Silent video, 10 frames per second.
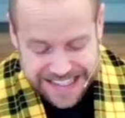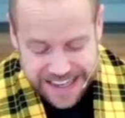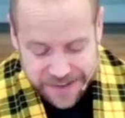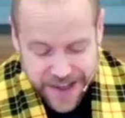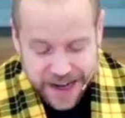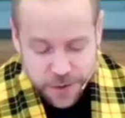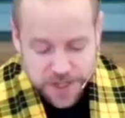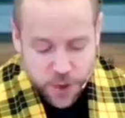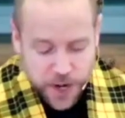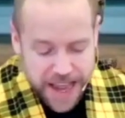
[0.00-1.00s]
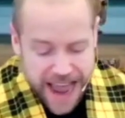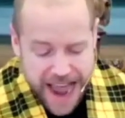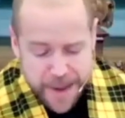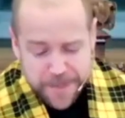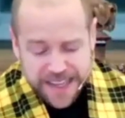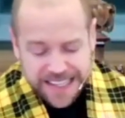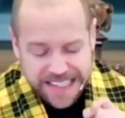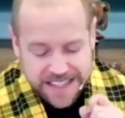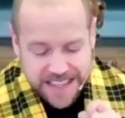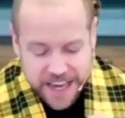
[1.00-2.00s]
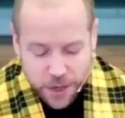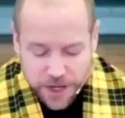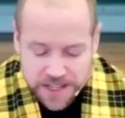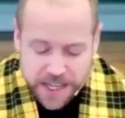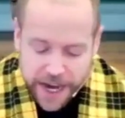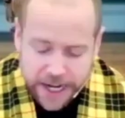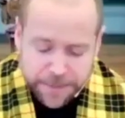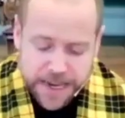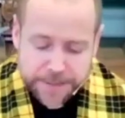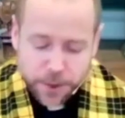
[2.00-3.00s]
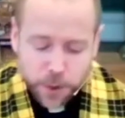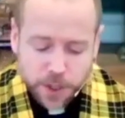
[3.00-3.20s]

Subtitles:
In fact, what's going to happen is that your entire people will